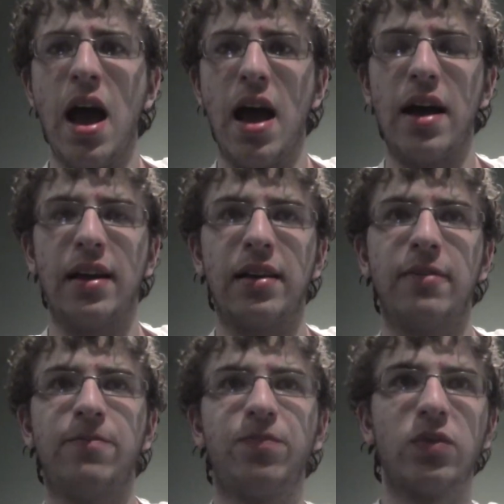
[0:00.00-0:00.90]

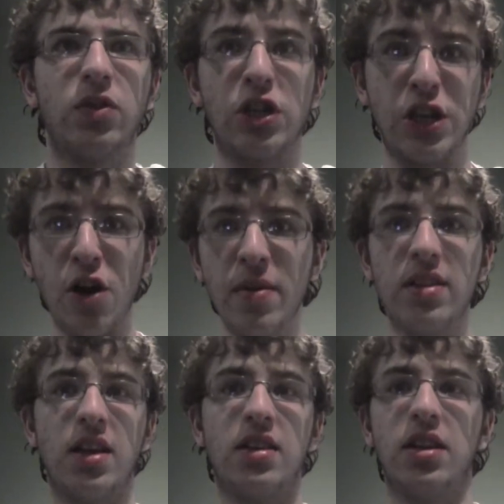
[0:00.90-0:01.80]
And Shelby
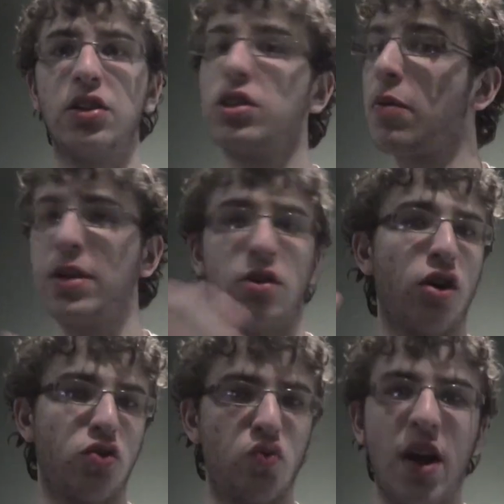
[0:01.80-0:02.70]
says Shelby
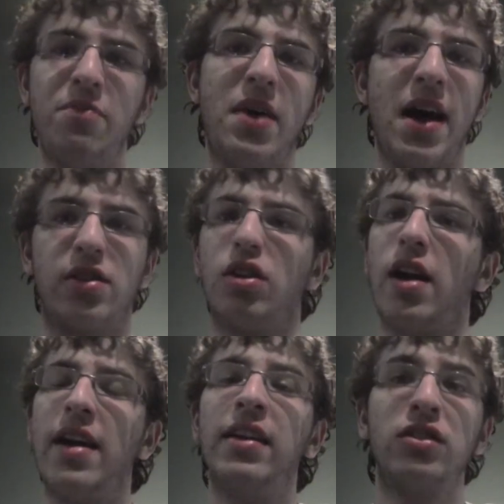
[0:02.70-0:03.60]
talks right back to her,
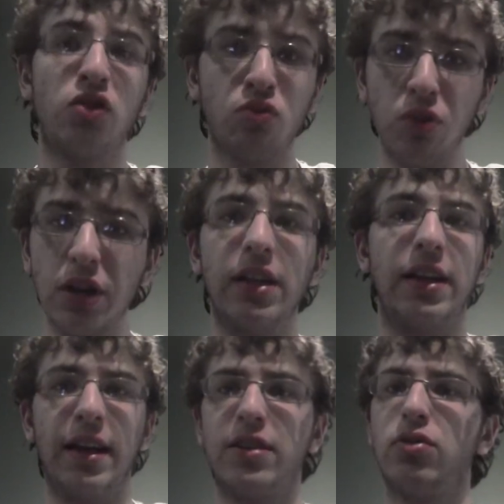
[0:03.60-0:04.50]
and it's
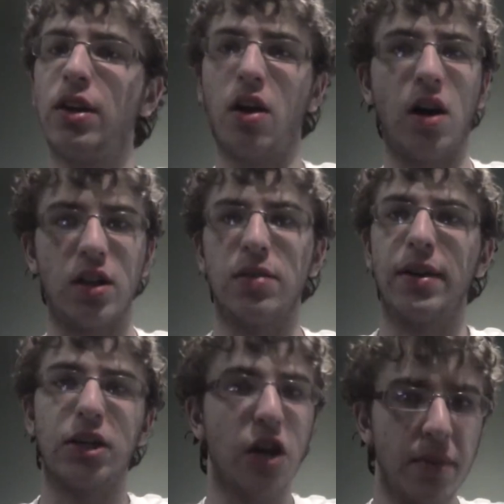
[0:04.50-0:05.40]
really it's really awesome.
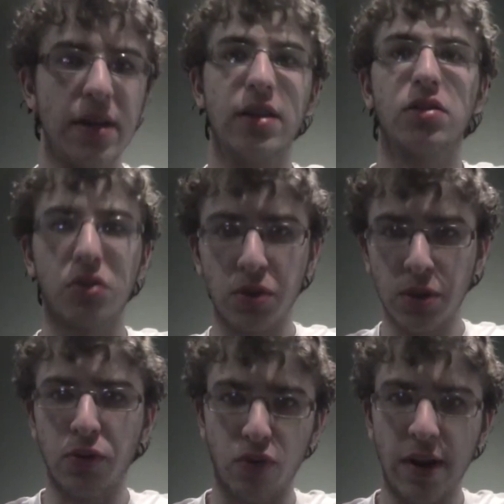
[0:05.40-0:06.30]
Like Shelby is
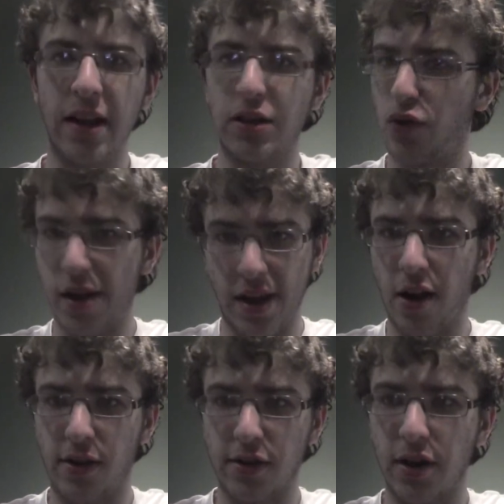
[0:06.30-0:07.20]
great is a great
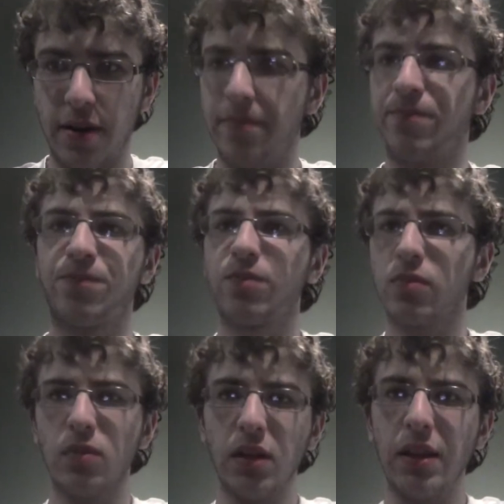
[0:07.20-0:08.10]
character, and.
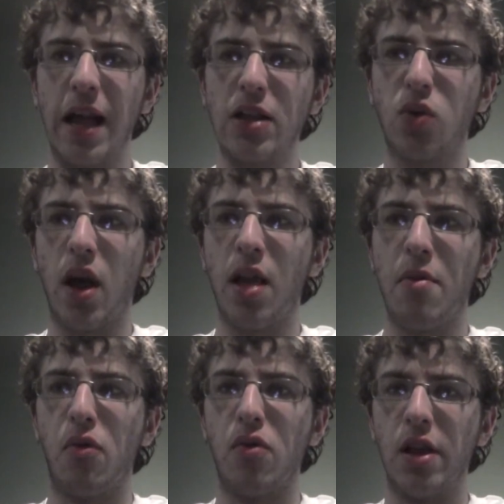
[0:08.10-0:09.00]
And that's why a lot of
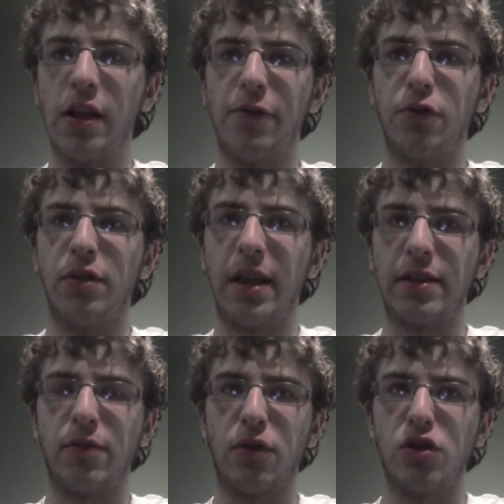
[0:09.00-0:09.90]
people really loved her in like
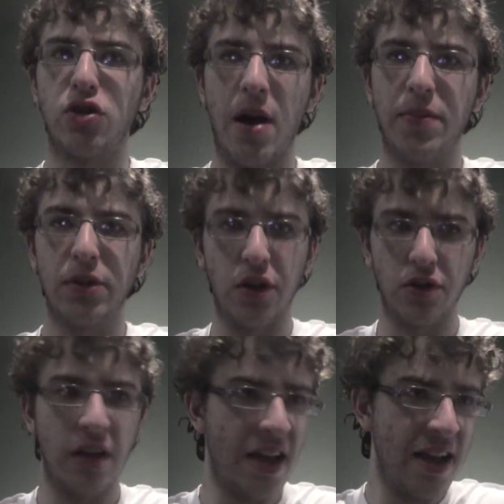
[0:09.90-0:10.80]
the first two
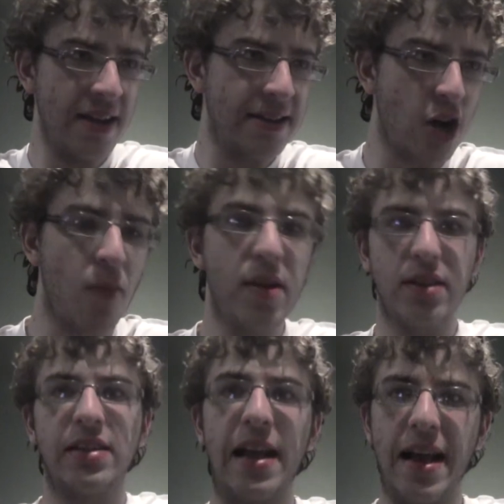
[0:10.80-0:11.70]
episodes. Shelby
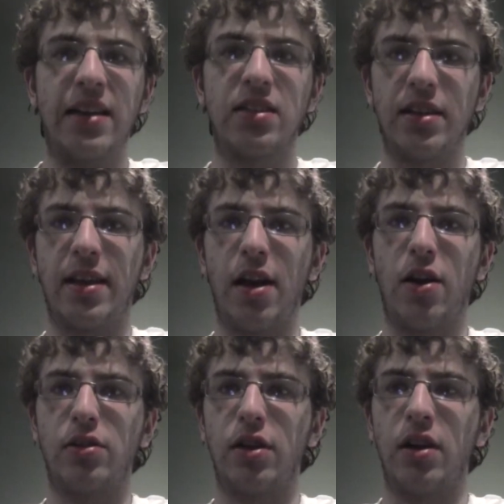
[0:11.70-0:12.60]
is an excellent
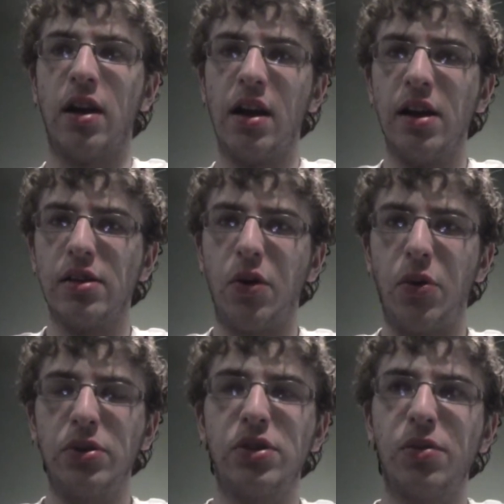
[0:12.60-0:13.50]
character.
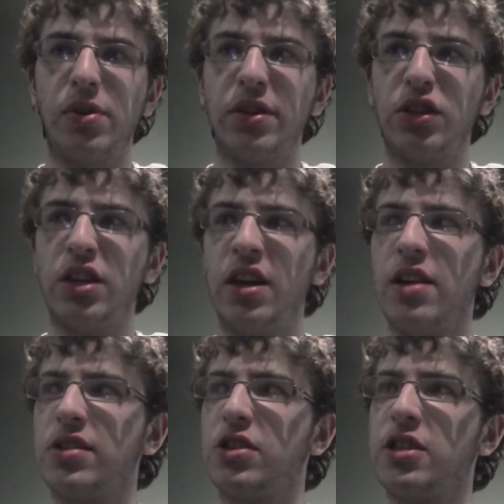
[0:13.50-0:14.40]
So so what she
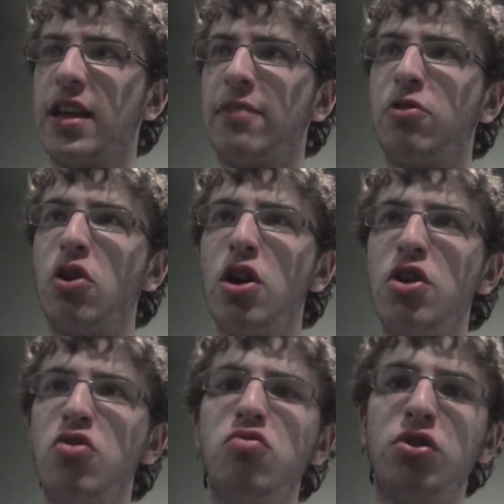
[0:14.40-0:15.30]
does is she's like, well,
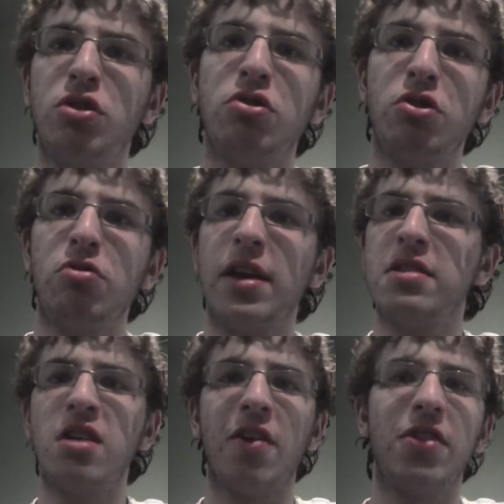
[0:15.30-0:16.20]
you, you, you
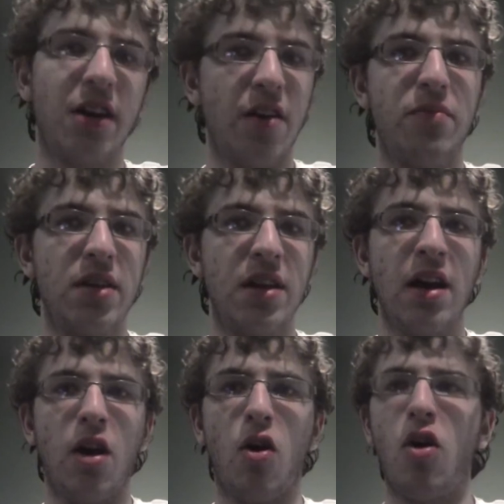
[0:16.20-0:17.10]
think nothing of me
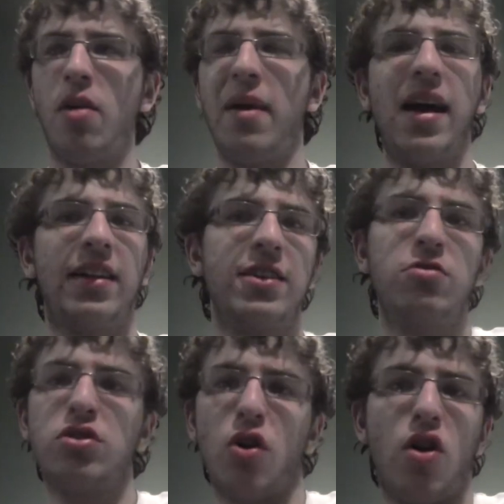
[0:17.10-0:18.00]
automatically. You
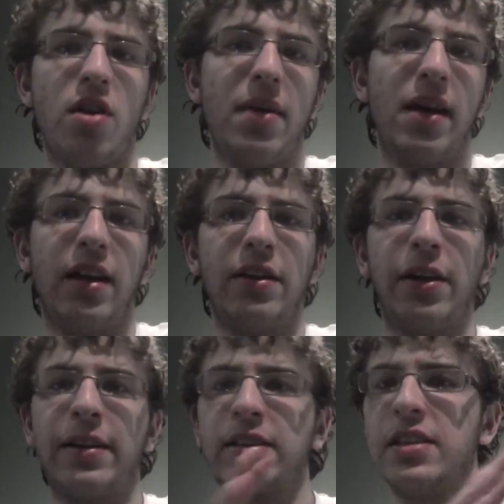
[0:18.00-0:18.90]
just automatically,
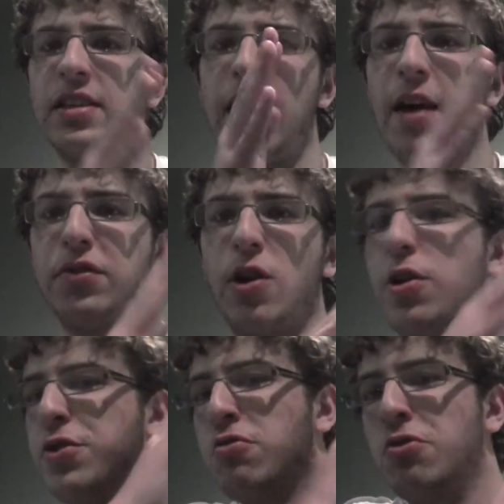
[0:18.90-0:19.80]
like since the day I've
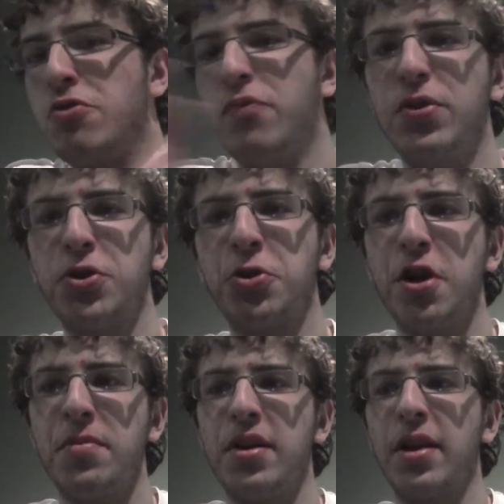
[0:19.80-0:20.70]
started, you, you've been
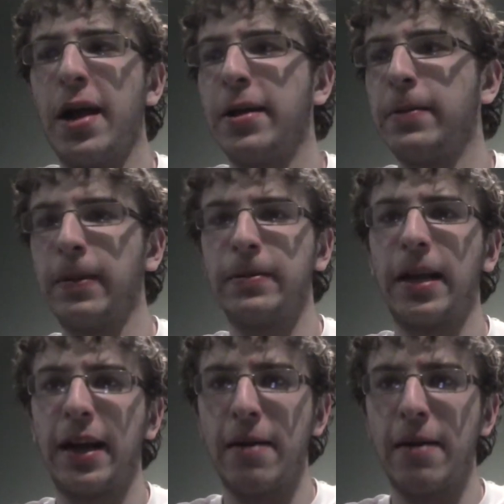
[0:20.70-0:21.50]
treating me like, like